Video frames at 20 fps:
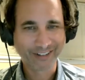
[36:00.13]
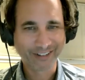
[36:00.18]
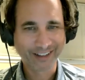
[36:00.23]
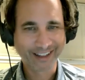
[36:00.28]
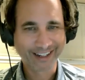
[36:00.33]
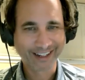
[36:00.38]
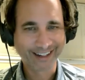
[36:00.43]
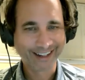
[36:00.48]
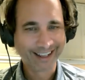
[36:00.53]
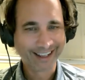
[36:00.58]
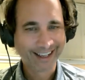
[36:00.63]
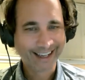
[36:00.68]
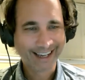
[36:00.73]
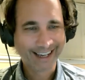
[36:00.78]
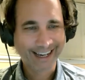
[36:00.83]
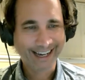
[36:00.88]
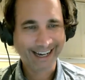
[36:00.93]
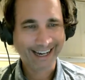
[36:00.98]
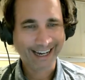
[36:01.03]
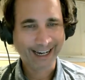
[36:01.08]
Evelyne.
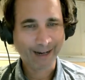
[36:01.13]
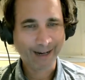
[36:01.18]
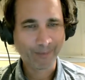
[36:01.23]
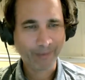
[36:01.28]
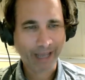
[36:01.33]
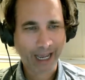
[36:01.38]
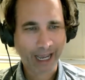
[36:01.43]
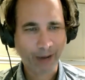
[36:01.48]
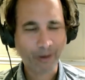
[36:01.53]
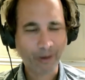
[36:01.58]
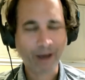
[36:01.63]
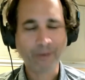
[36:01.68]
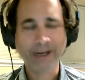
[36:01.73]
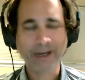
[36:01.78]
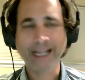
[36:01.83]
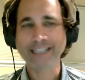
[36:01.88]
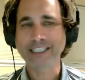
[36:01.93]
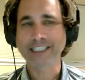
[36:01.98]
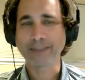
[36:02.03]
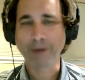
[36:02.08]
Um, I, I want
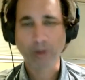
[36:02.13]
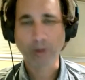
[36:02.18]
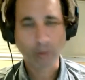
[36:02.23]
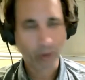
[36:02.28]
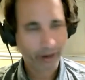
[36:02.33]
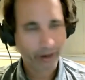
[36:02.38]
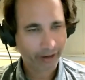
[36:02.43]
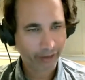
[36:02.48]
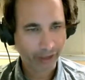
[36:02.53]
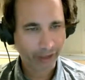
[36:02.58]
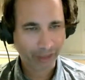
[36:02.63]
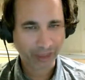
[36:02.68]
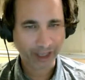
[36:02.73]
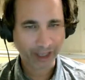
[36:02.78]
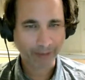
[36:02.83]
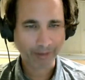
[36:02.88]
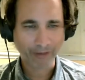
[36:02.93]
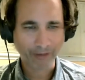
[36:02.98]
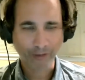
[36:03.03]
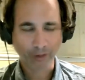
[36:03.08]
to ask you about one other
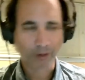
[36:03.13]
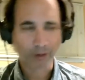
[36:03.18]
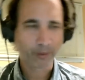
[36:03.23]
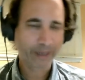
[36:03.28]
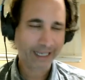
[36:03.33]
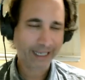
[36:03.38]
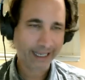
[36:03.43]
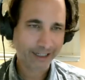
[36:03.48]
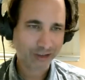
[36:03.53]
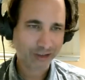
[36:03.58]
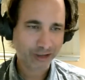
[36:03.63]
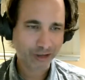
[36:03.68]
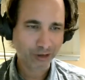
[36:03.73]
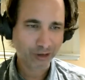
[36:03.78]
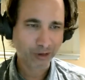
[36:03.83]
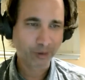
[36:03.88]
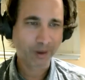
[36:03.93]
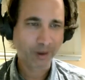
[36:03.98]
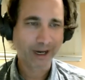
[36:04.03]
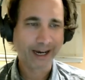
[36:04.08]
thing before we get to
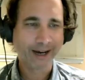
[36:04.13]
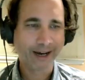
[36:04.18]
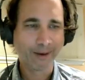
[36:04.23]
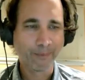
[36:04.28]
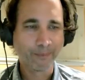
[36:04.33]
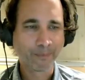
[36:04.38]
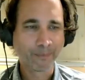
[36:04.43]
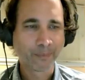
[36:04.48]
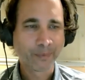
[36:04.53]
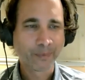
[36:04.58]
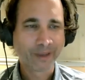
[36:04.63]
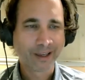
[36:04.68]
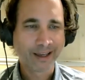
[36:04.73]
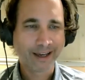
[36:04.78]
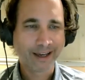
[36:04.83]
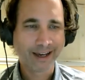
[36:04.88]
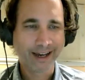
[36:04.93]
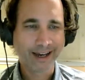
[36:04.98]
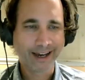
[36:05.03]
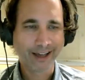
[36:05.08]
um,
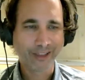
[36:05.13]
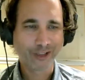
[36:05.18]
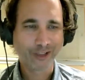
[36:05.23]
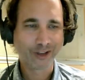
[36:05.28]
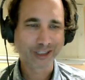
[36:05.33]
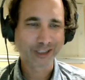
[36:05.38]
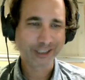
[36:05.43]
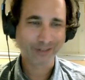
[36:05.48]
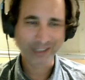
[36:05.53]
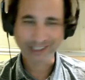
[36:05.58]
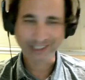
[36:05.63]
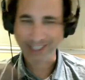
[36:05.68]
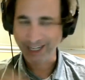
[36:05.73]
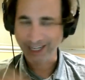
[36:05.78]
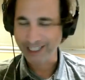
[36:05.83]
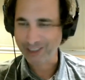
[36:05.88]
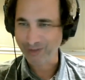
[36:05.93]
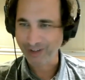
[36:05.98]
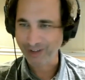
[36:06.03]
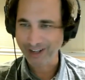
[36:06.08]
uh, Longevity
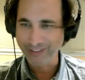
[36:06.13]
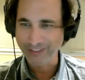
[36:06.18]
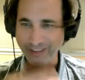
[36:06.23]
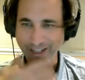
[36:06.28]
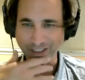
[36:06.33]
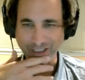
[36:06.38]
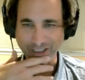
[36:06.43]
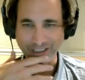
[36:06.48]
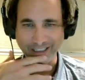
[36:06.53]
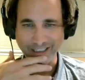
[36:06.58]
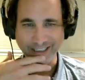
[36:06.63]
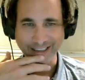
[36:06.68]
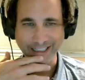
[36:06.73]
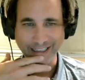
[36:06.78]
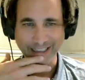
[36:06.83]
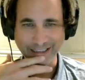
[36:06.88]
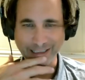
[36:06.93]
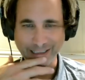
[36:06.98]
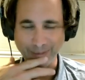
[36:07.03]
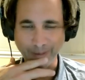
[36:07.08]
Science Foundation, and,
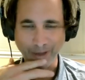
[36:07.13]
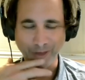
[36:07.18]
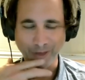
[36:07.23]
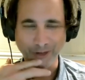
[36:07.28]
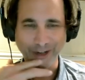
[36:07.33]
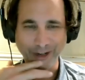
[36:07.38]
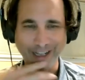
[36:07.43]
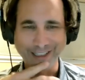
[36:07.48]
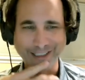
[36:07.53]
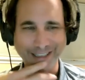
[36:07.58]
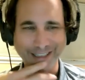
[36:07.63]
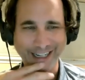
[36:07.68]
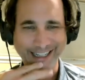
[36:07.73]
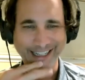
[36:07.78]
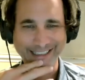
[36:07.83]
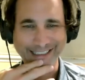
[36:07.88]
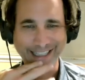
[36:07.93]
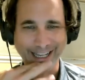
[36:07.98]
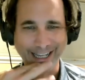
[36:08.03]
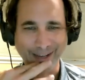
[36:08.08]
and some other
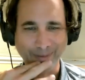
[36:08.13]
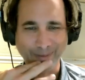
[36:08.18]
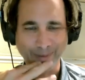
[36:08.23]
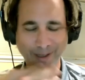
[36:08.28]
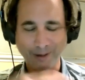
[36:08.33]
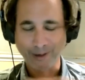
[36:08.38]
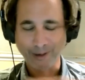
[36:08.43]
non-science top